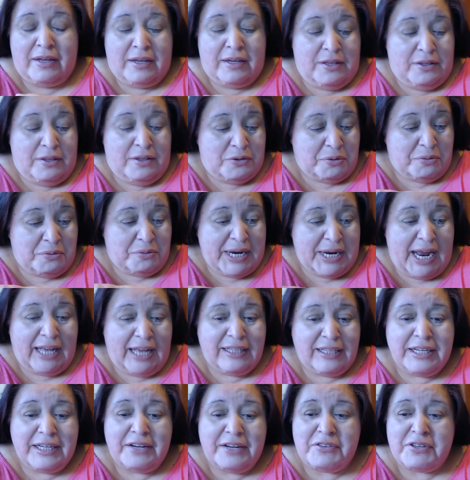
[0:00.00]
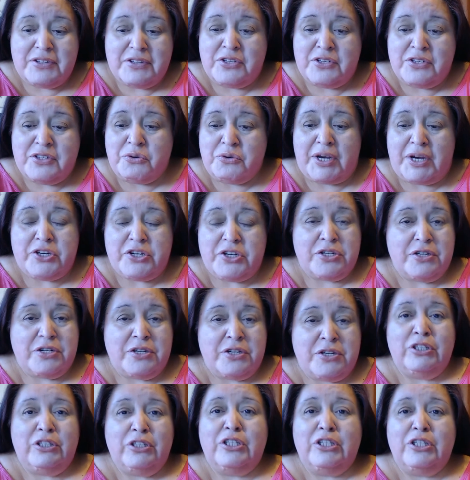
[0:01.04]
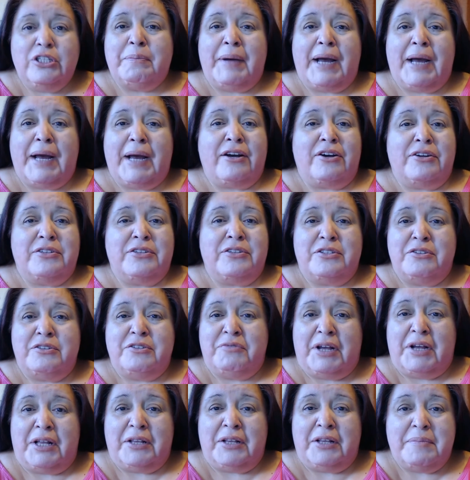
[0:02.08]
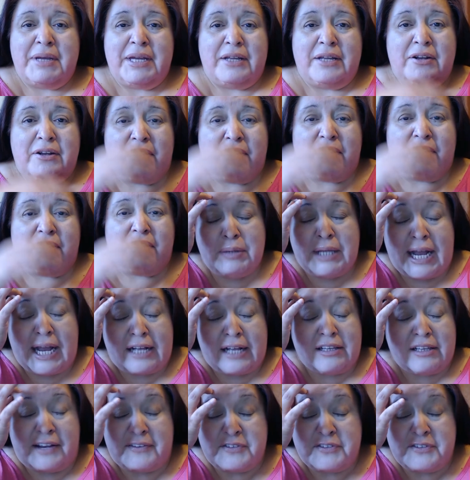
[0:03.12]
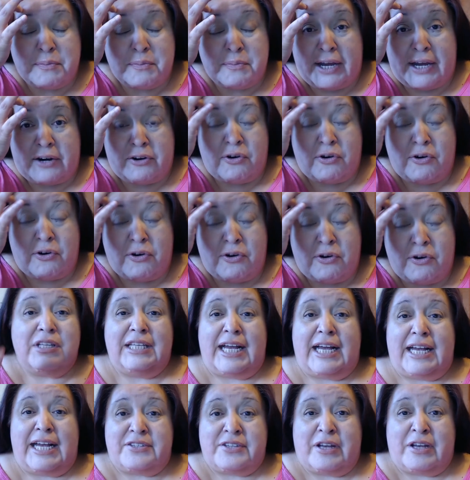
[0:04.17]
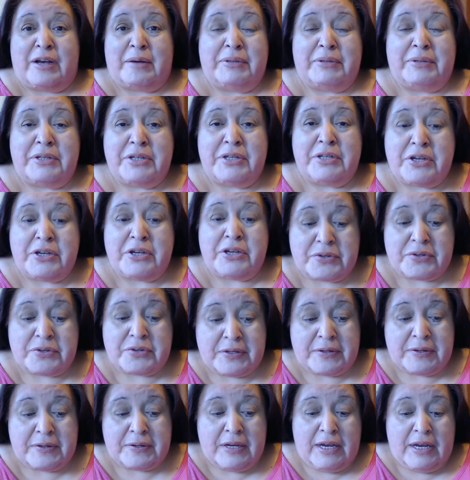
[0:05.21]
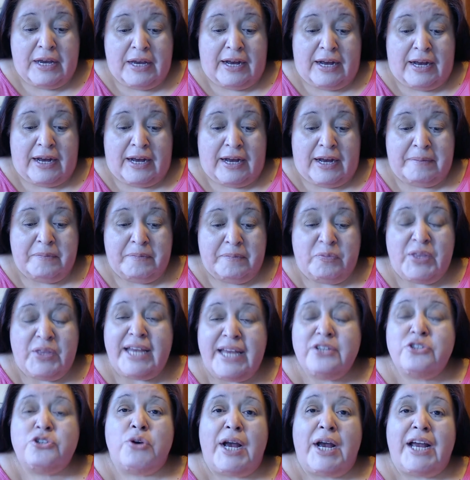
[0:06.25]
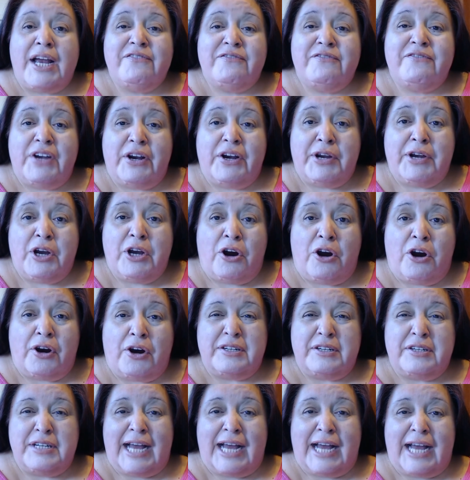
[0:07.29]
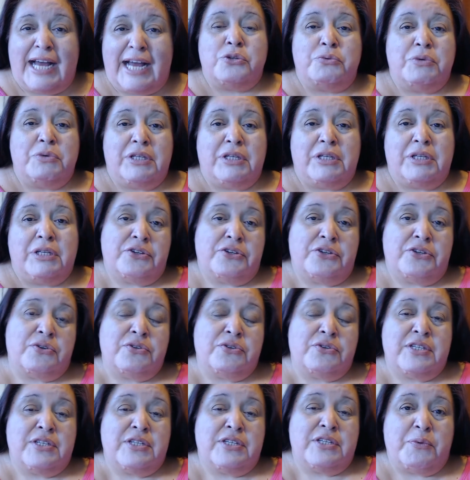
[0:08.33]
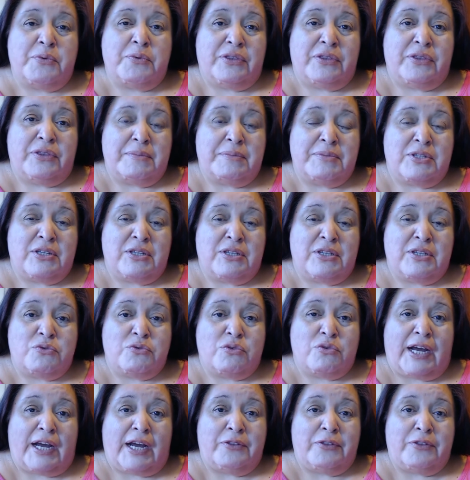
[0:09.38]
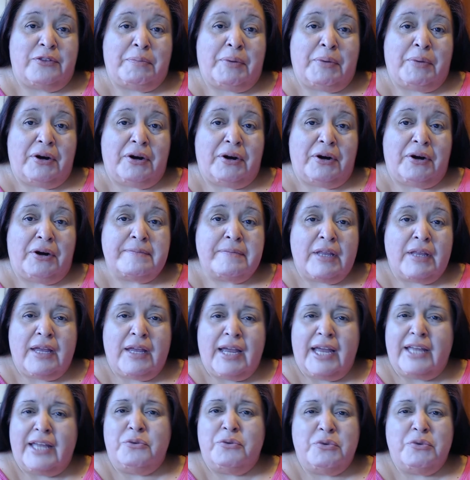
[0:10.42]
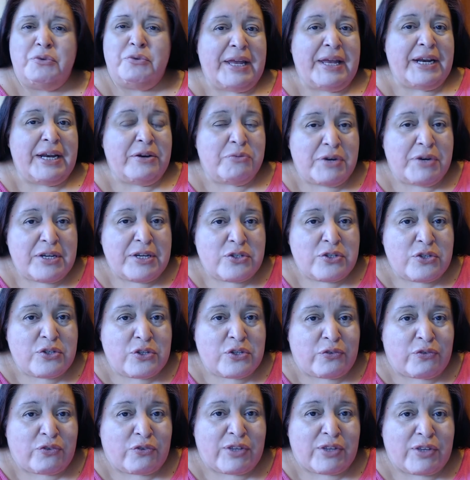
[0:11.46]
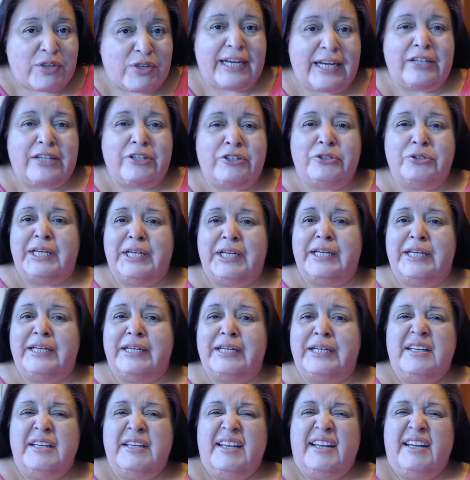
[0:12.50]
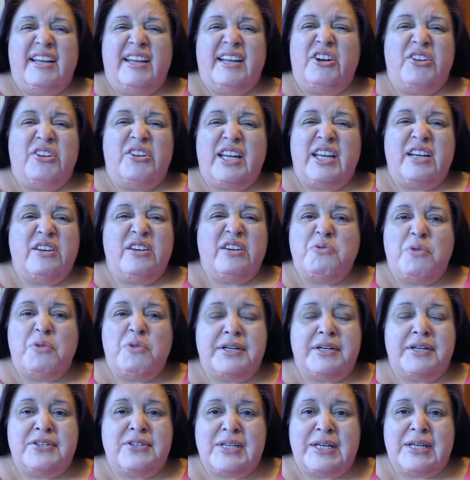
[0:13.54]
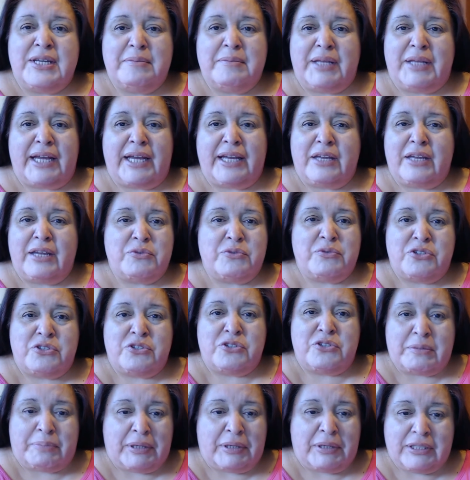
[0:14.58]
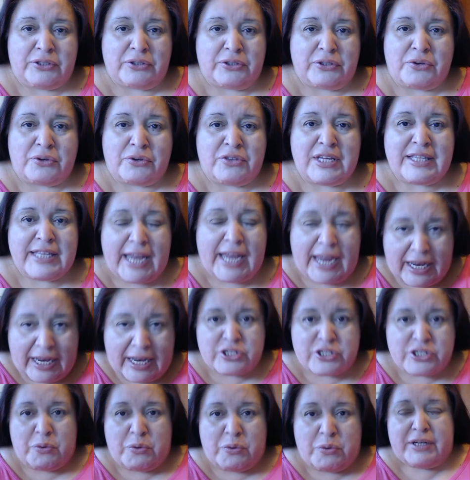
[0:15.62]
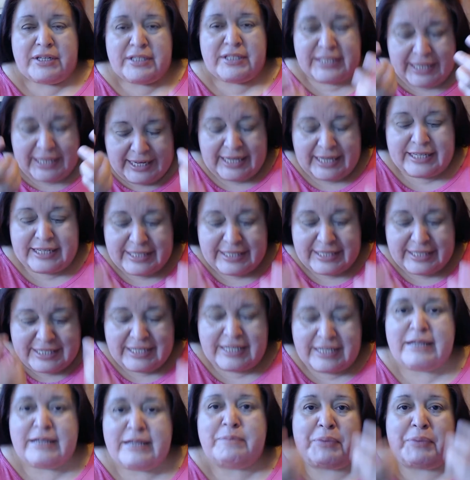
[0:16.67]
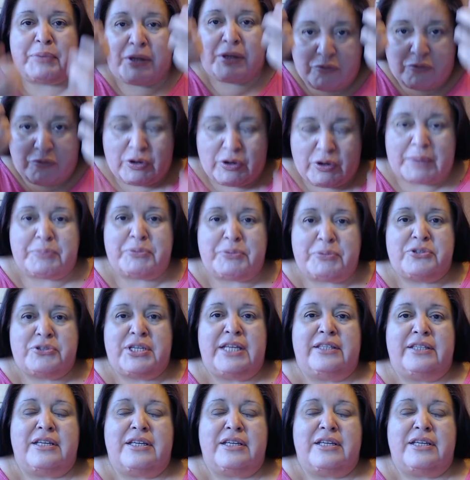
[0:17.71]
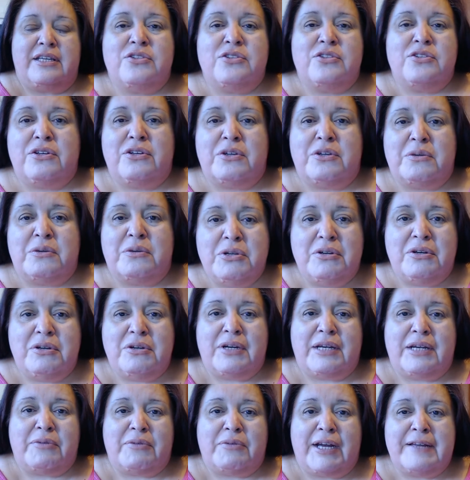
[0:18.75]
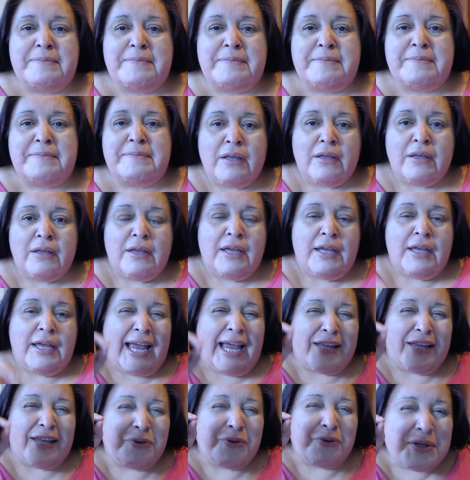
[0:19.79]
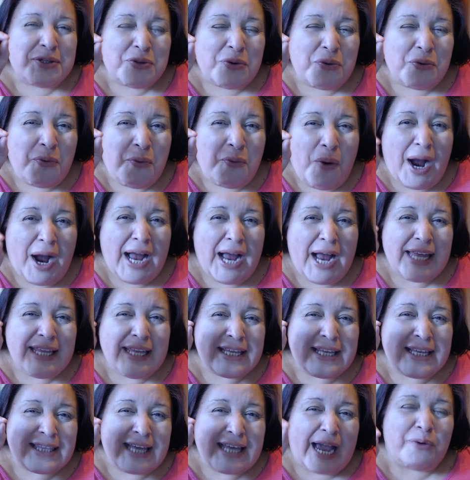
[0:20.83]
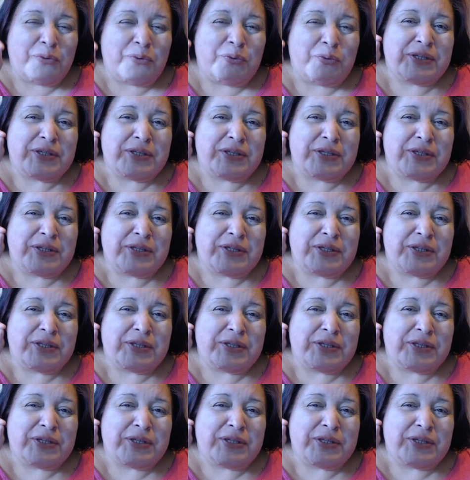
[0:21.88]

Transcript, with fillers: The reality of the situation, if you look back on the development of Black Lives Matter over the last couple of years, um, they tried very hard not to really associate with themselves with either party. And there were many reasons for that, including, you know, they didn't want to seem like it was just a political thing. They actually wanted to get deep and represent the needs of the community, right? And the reason why that that was